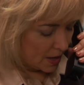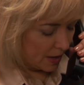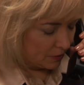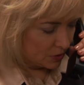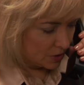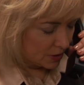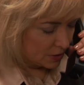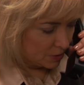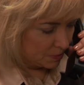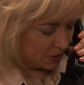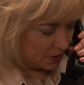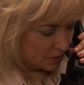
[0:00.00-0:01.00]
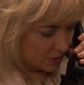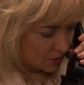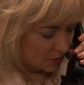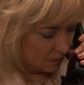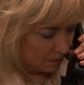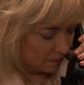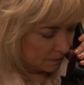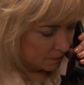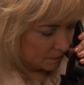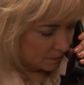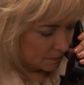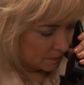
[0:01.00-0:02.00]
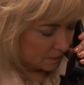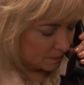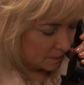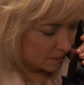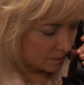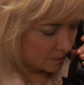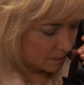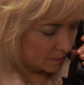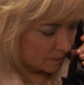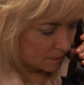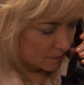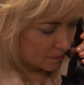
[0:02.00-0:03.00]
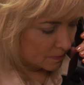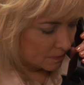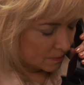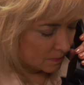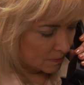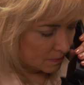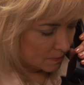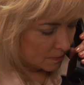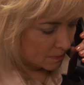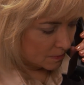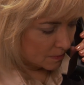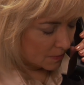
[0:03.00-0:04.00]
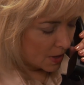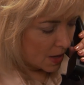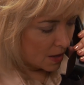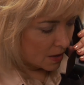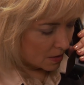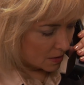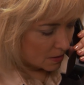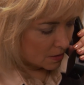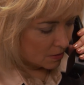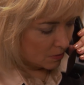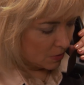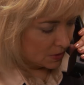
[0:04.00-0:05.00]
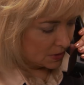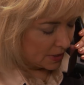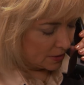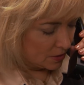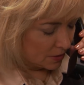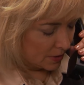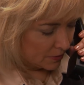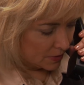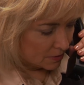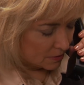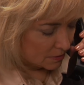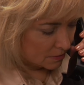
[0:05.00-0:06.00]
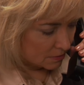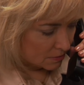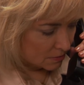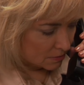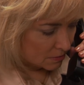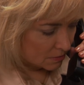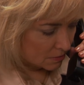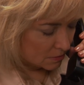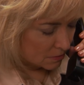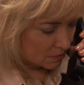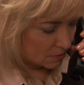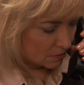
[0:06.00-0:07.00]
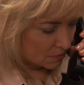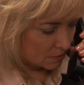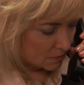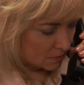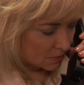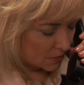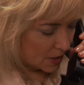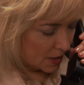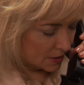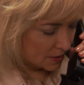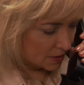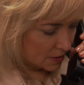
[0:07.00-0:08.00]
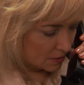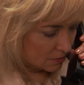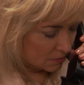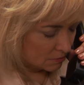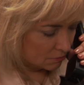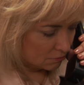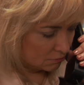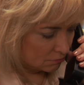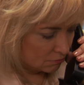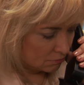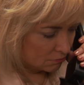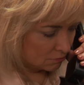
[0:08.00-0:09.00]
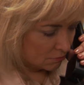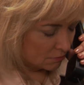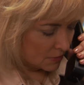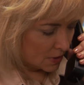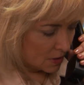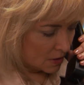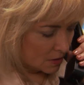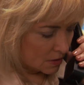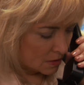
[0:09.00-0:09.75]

Have you talked to your pediatrician? But vaccine watchdogs like Barbara Loe Fisher oppose such legislative attempts to limit parental choice, turning again to the internet.